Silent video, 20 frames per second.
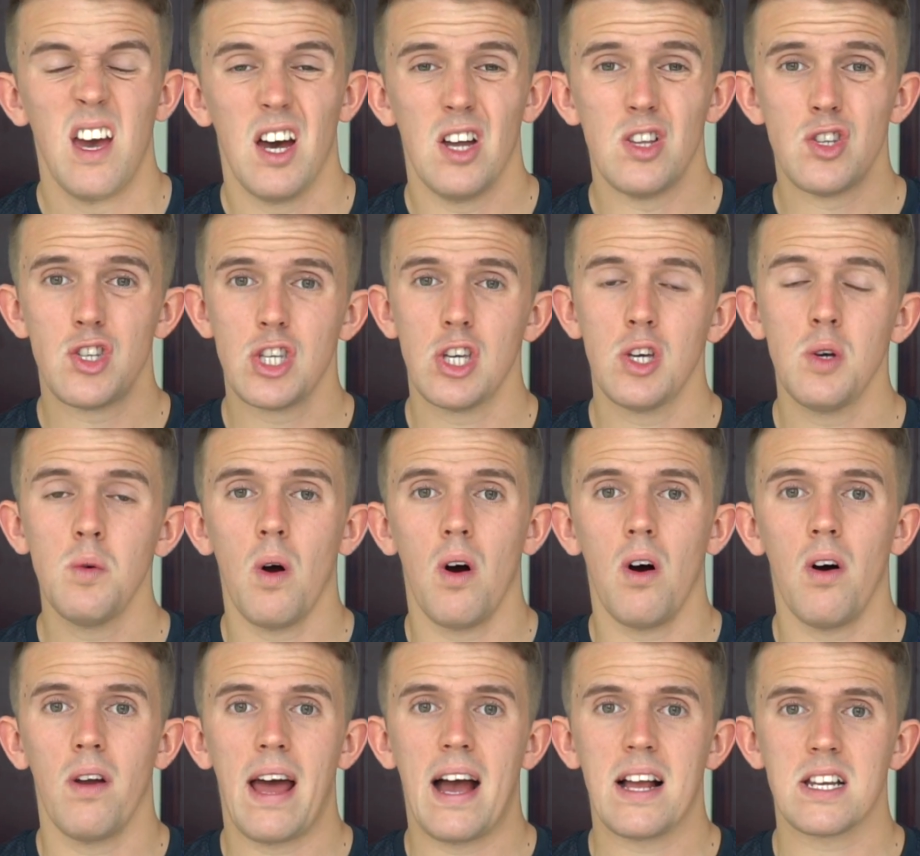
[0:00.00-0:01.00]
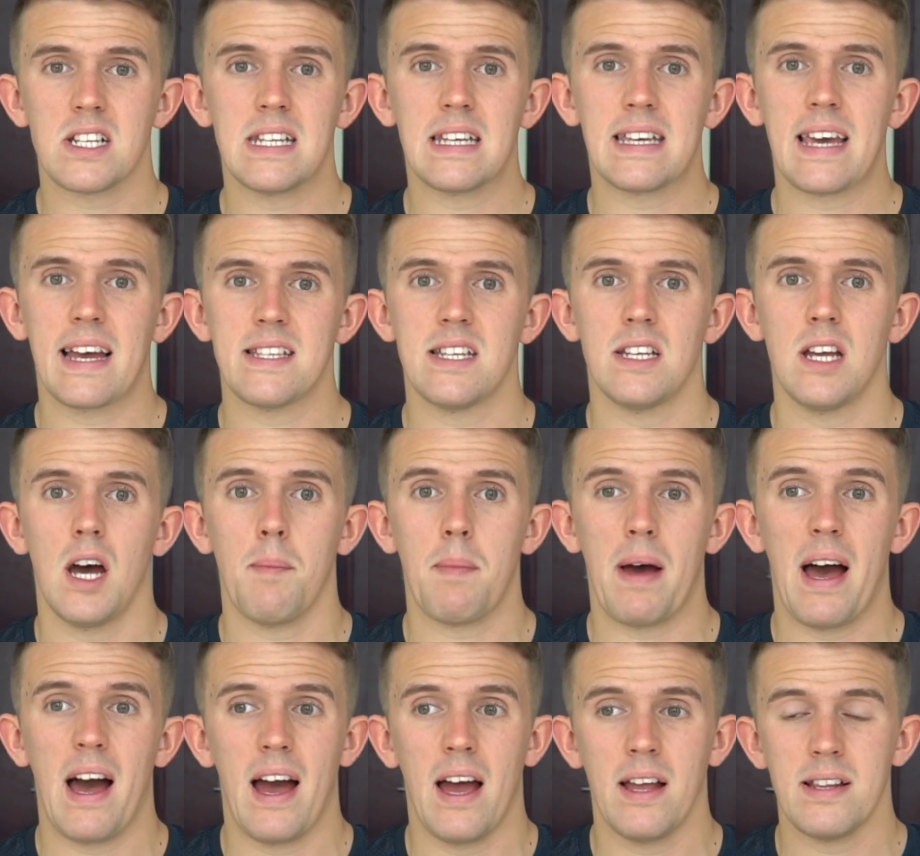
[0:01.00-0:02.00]
and two, aren't actually getting
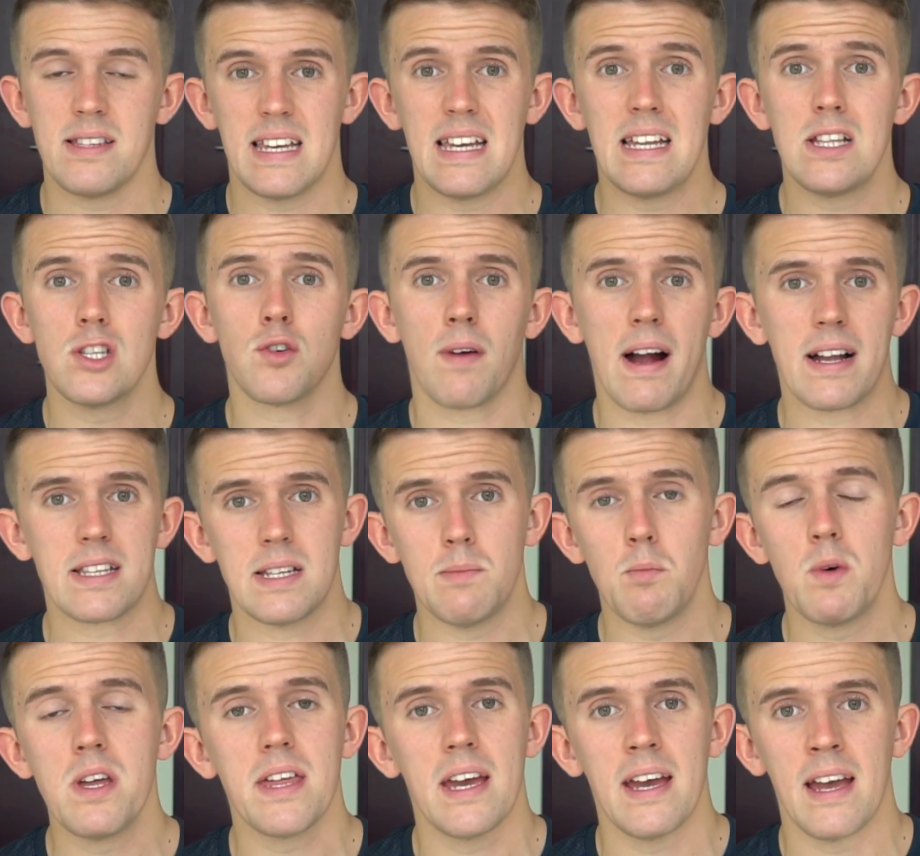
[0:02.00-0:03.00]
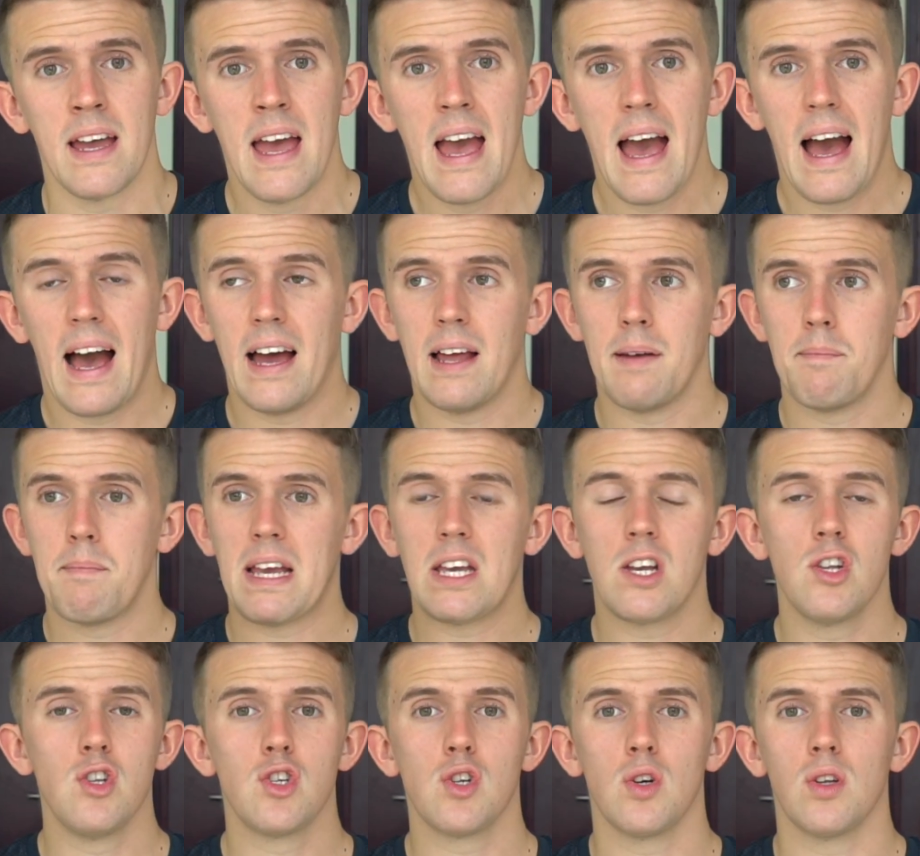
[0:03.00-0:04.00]
up and interacting with it and
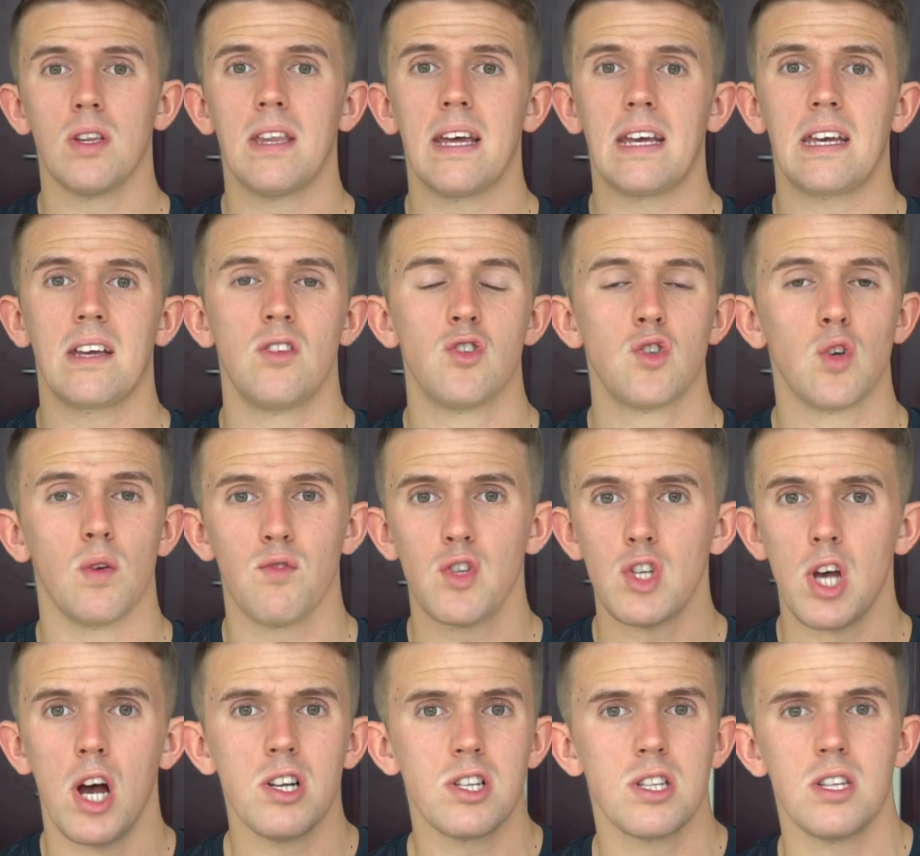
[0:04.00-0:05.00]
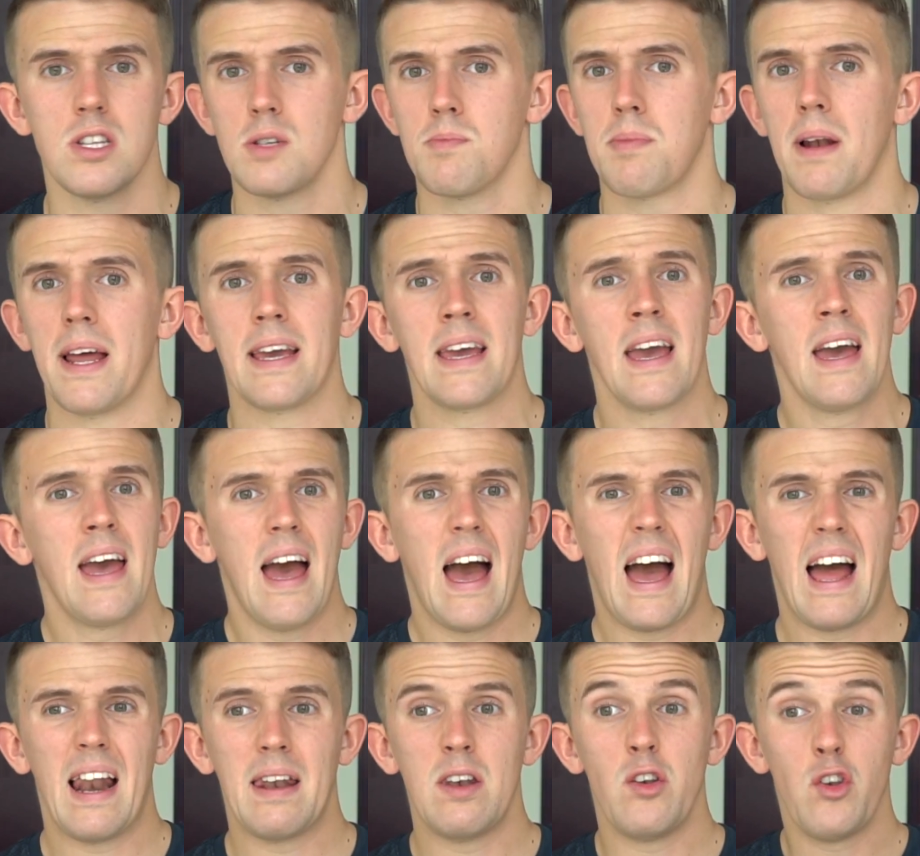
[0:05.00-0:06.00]
making sure that they can sort of touch the display
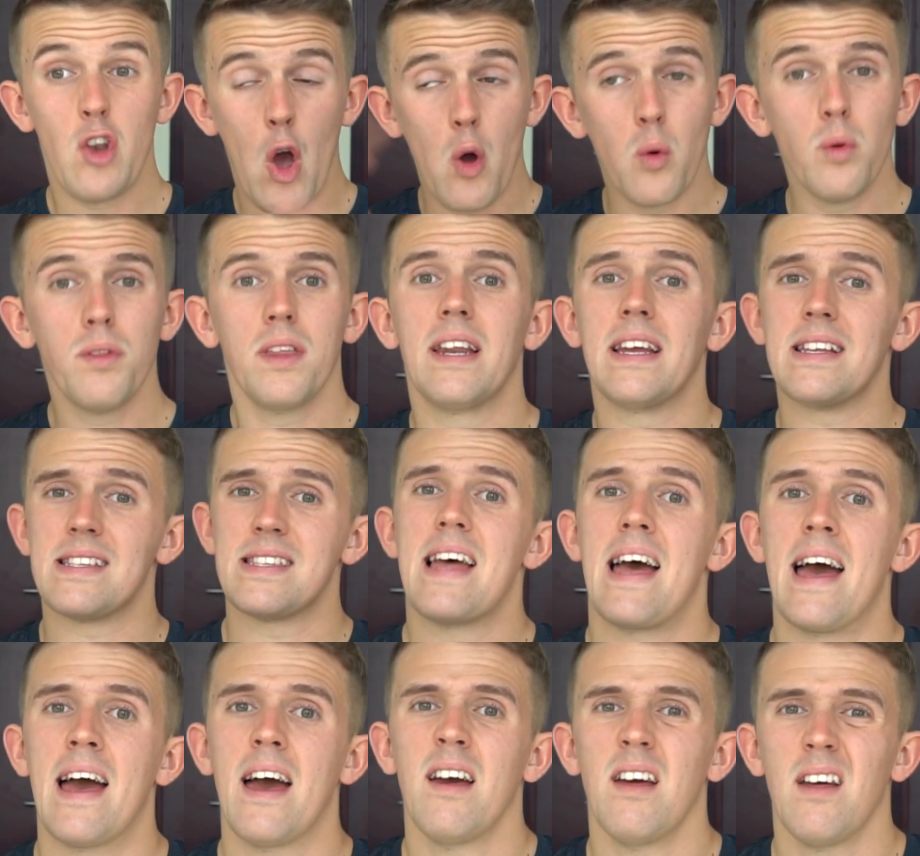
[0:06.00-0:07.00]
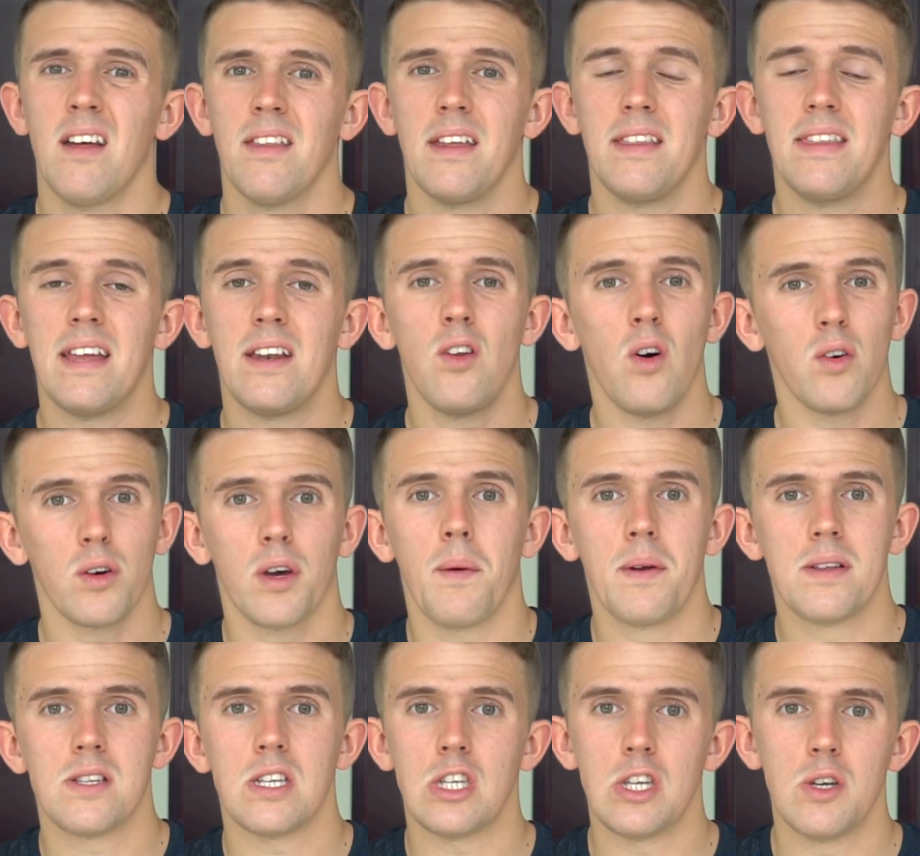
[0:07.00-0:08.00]
and know that it's there, then they're not
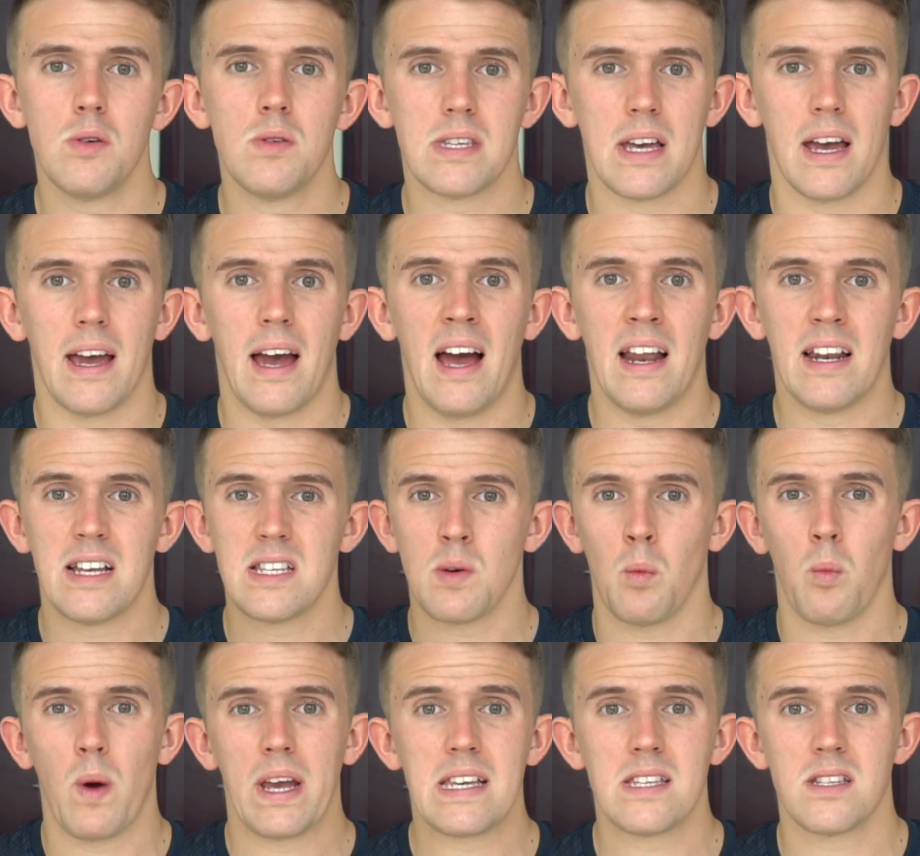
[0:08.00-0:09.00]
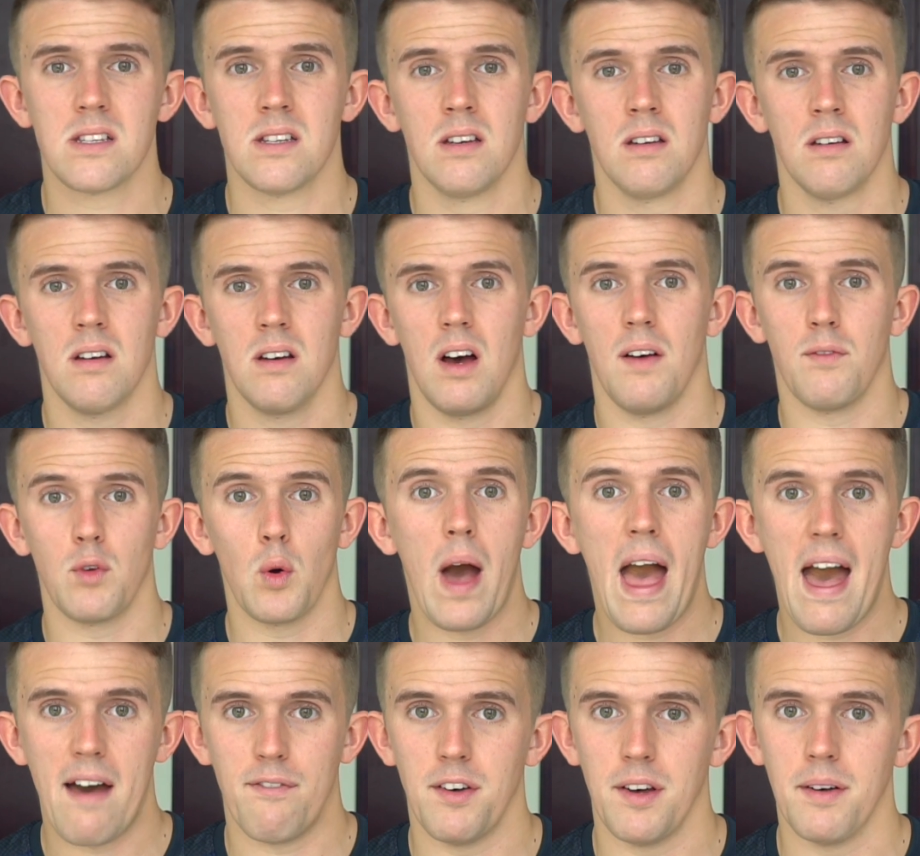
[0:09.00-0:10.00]
going to use it and it's a waste of your
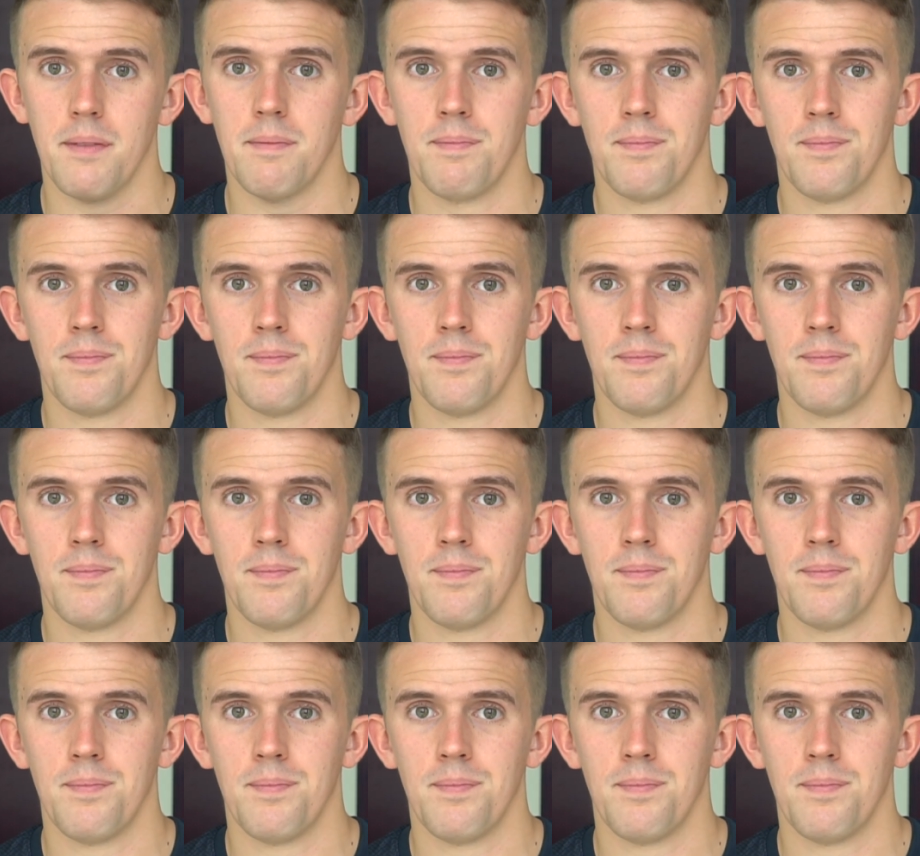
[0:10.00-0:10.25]
effort.